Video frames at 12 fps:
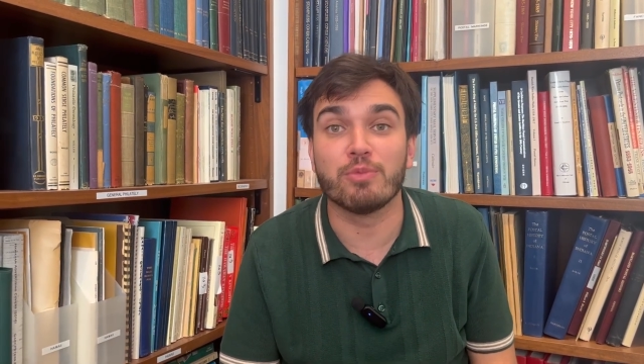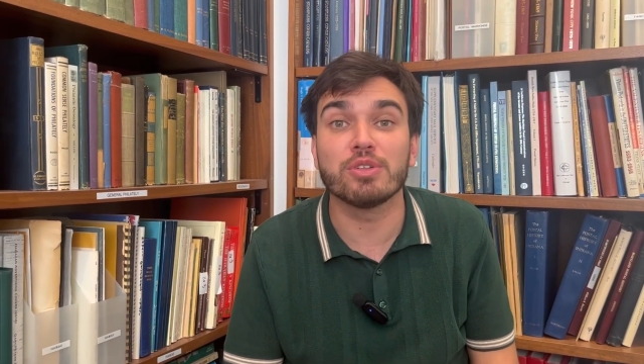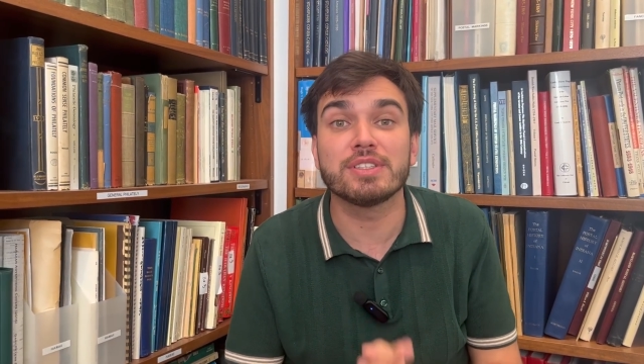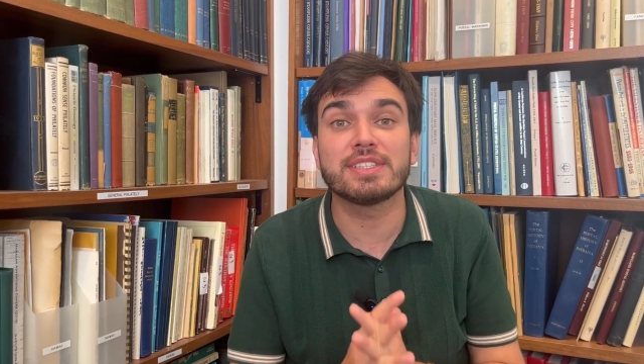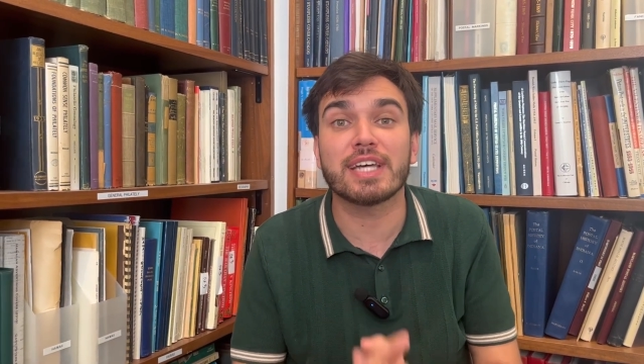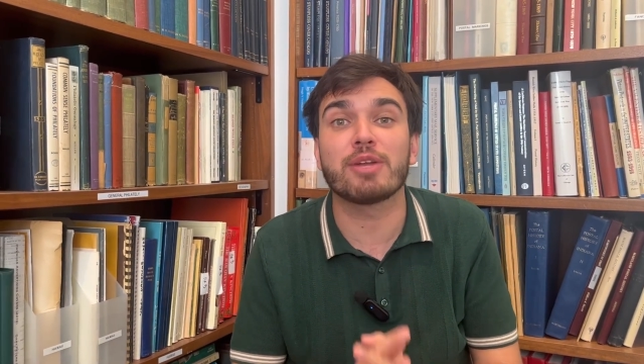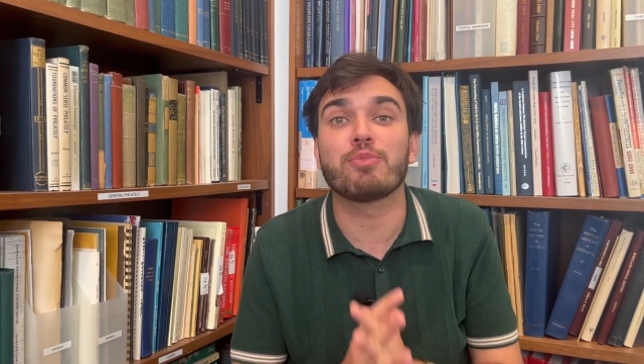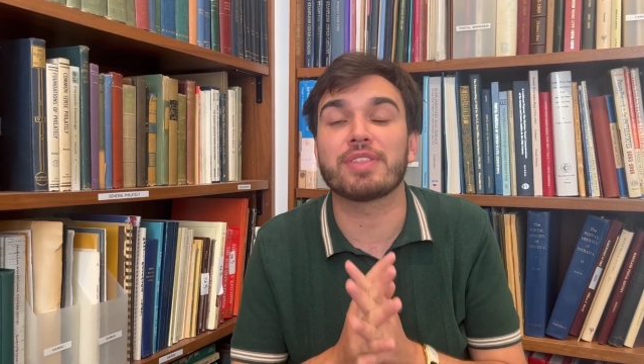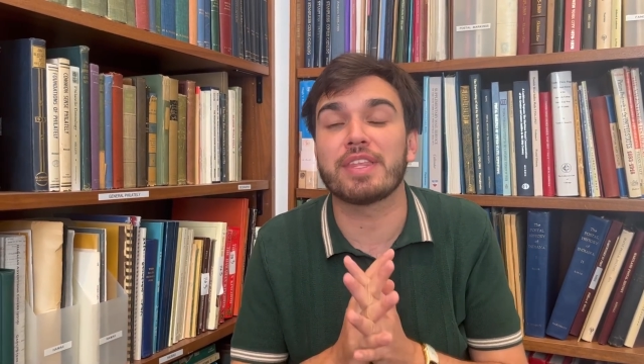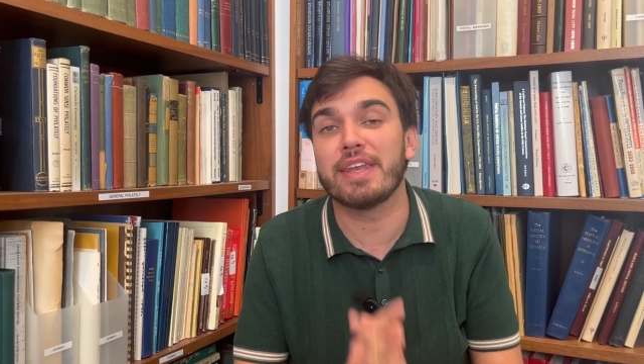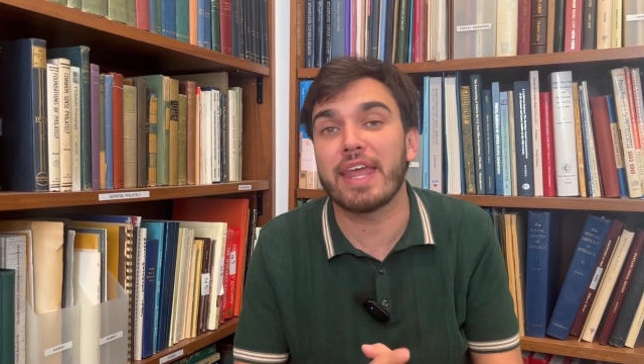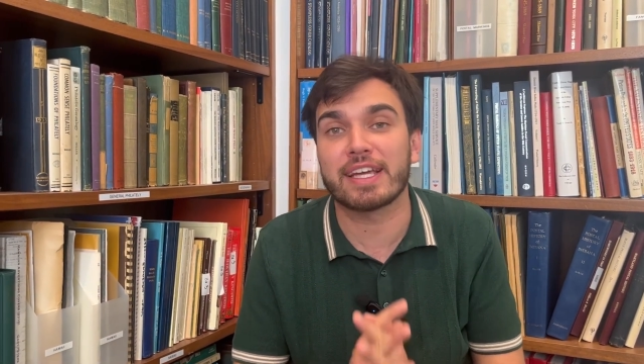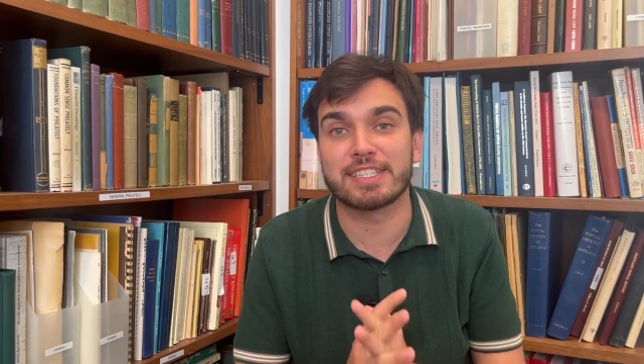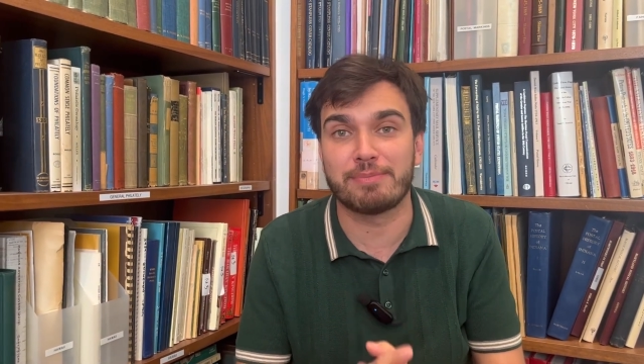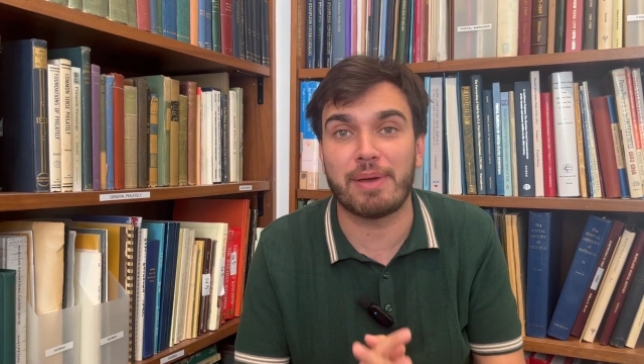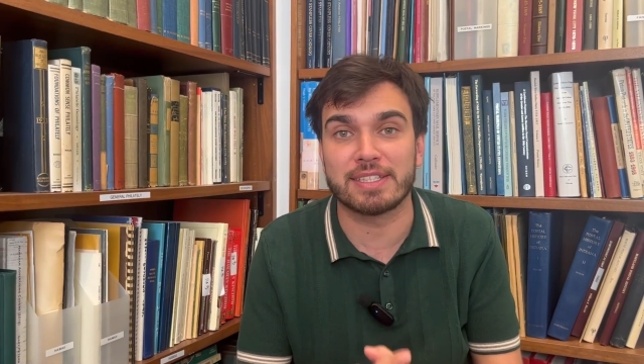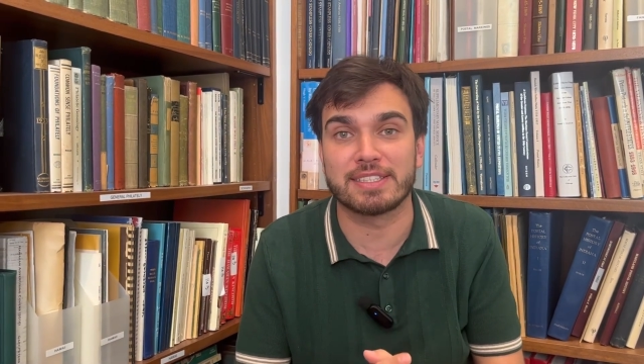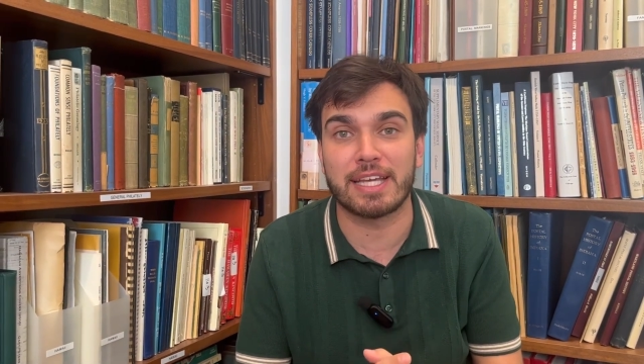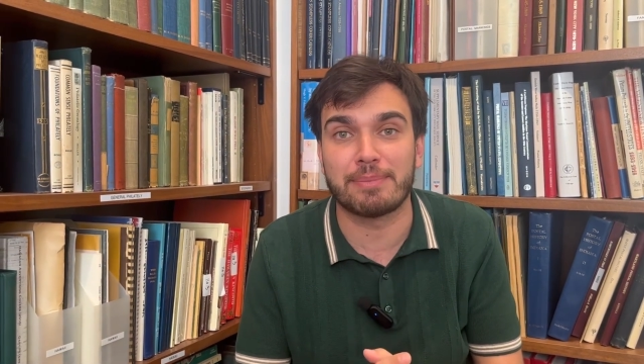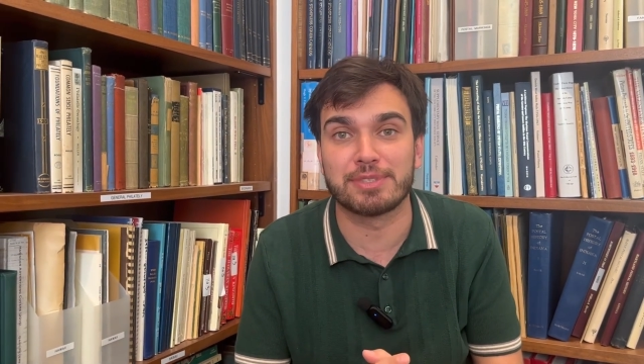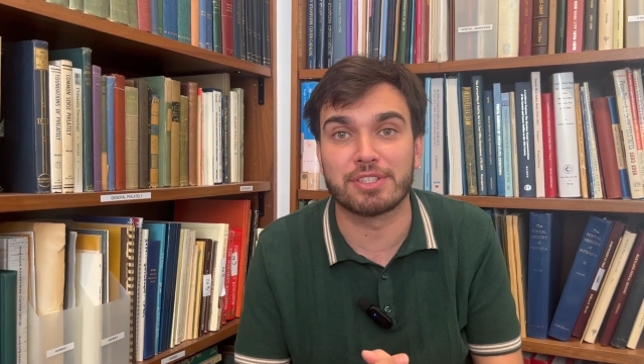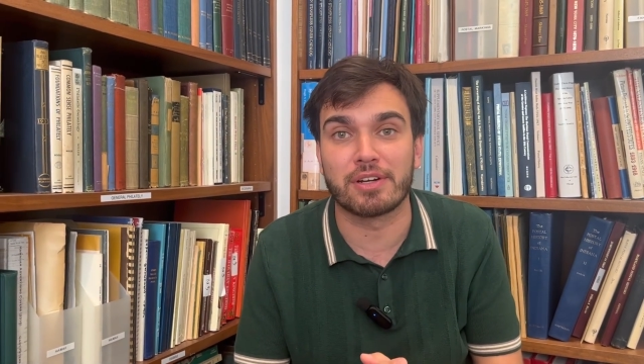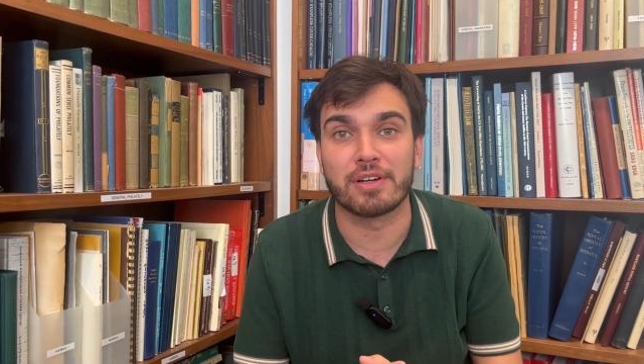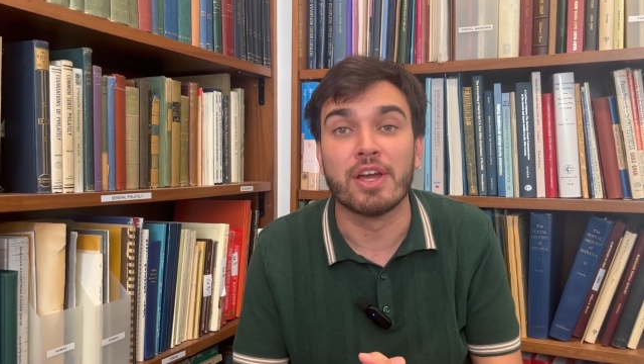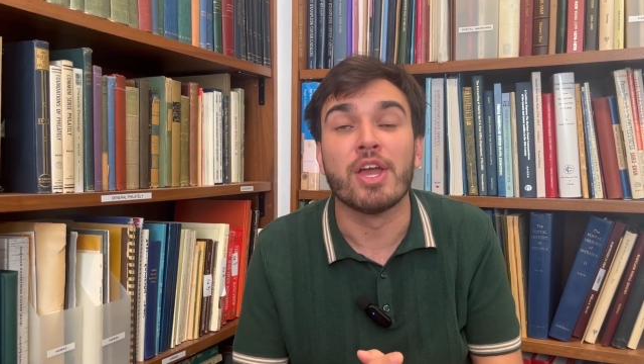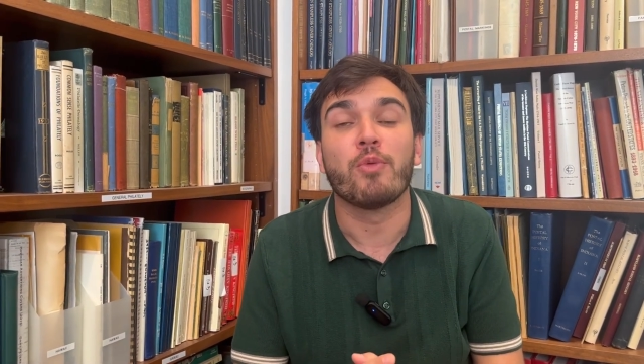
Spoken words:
We'll decide what the next best steps are,